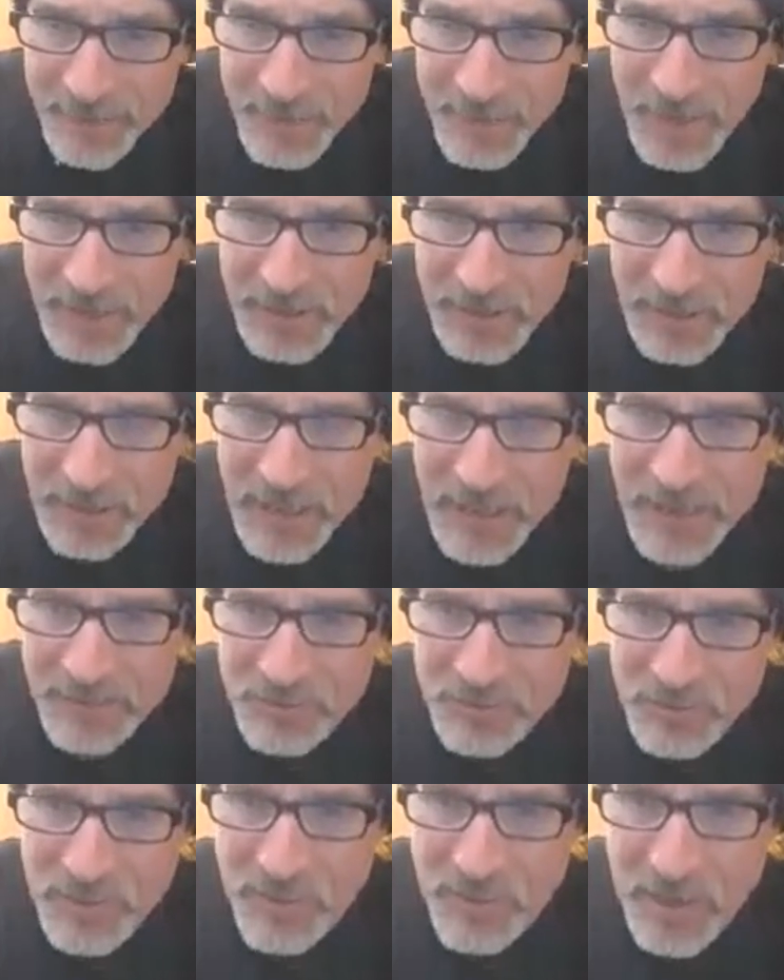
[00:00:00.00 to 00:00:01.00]
I did a live
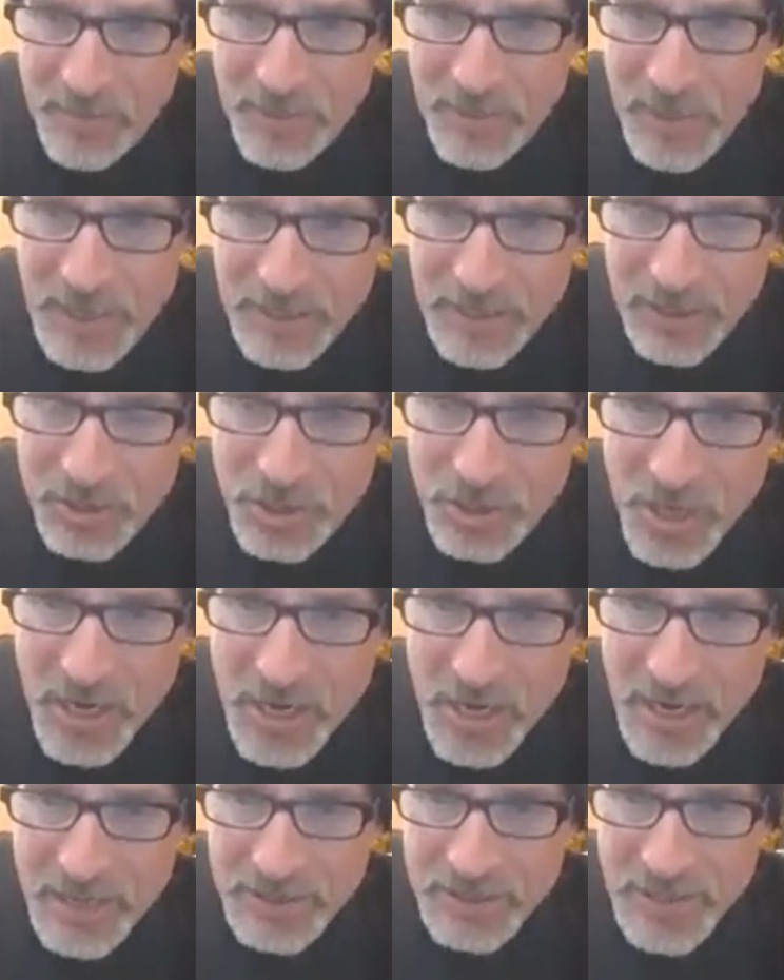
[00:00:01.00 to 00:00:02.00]
stream on Banana
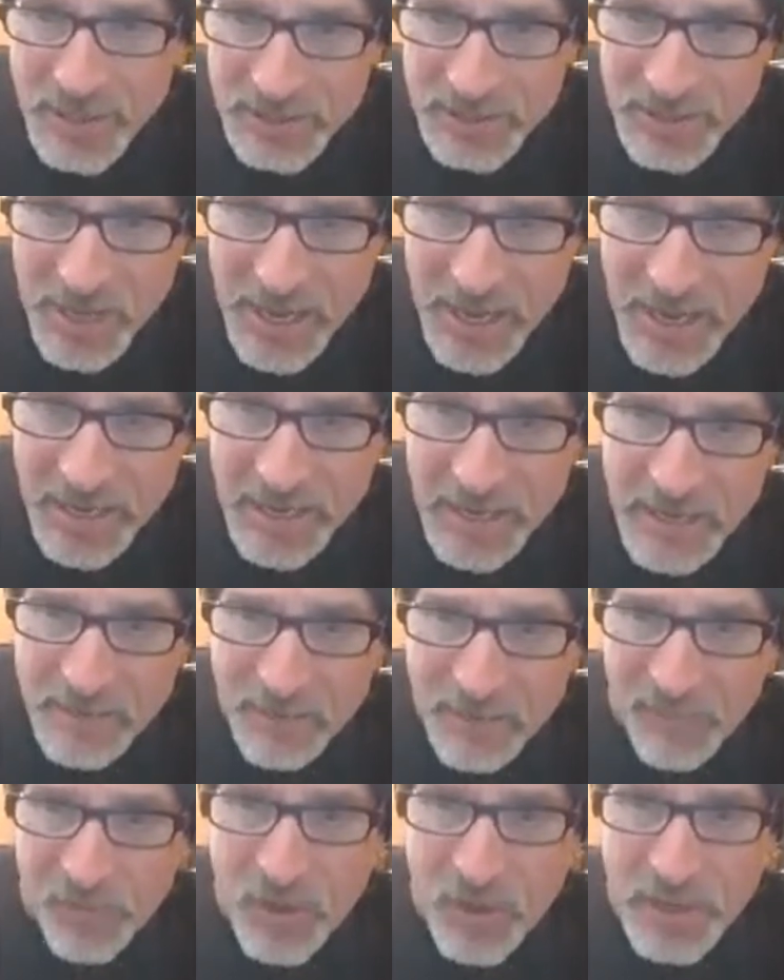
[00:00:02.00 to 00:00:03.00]
J SSI
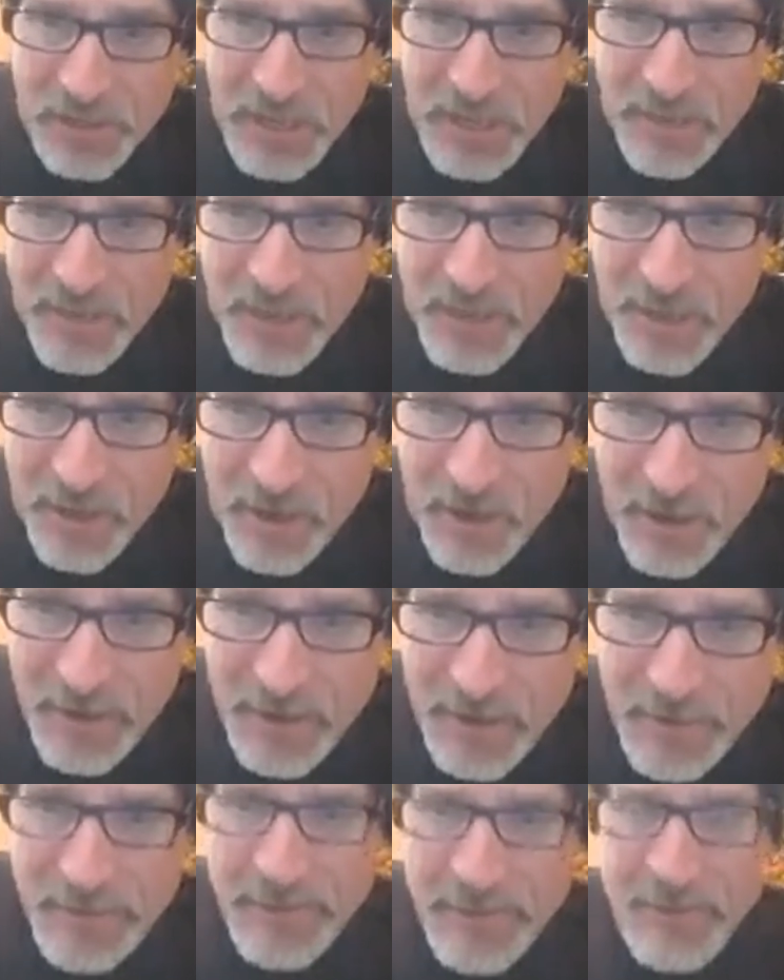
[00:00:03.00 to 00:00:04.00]
before I came in here.
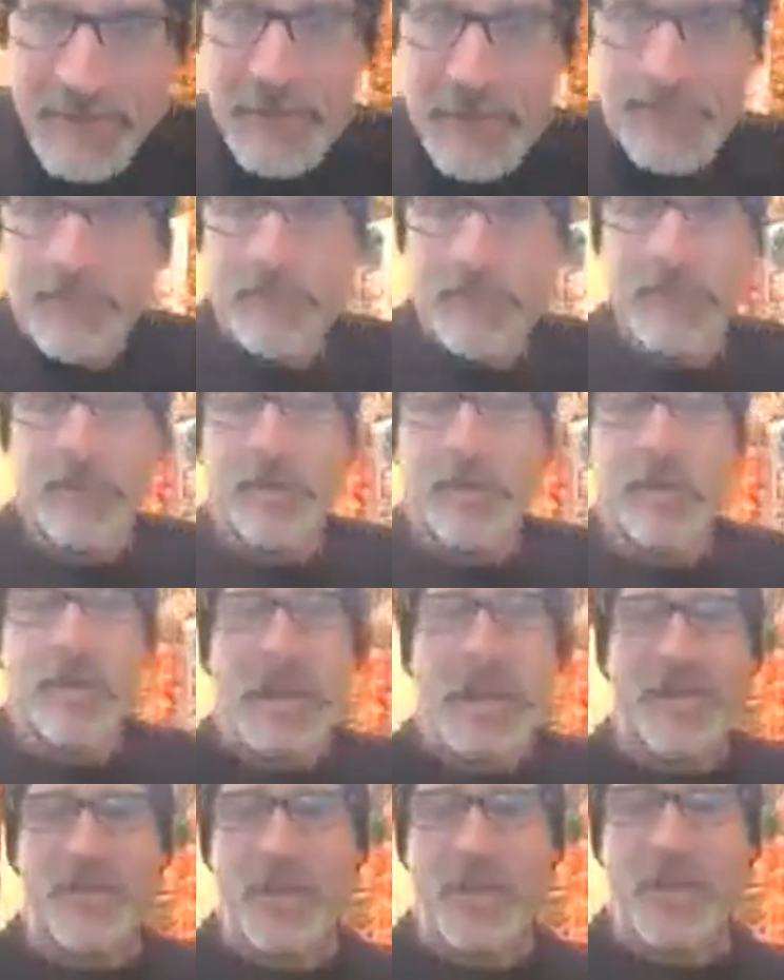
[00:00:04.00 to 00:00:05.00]
Good to
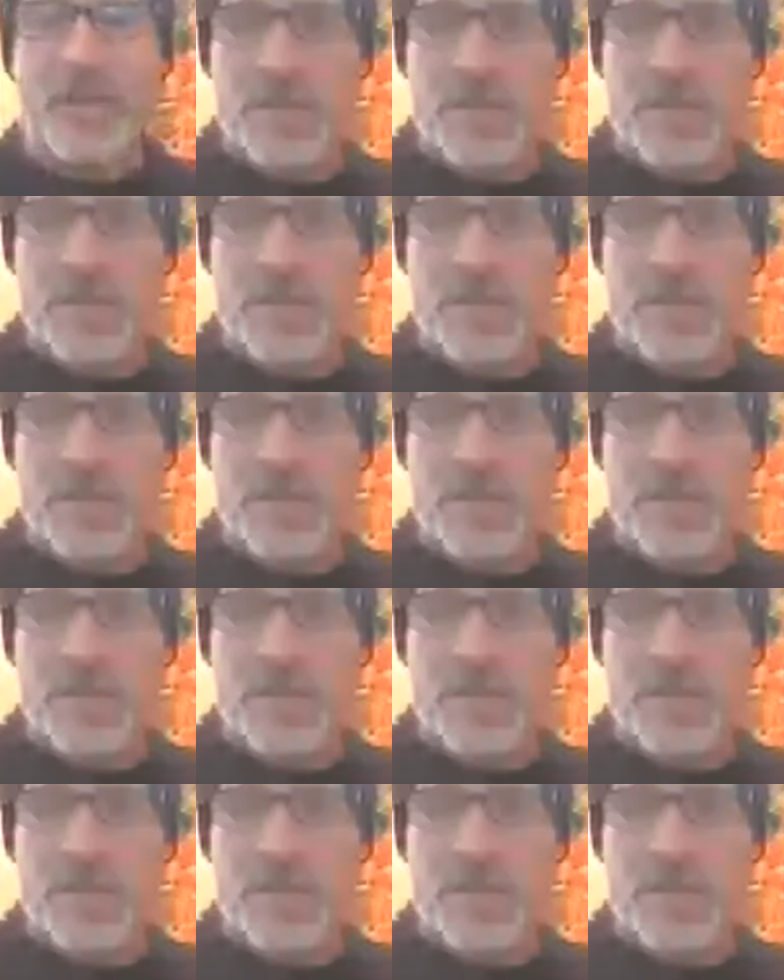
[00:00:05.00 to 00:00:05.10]
have you in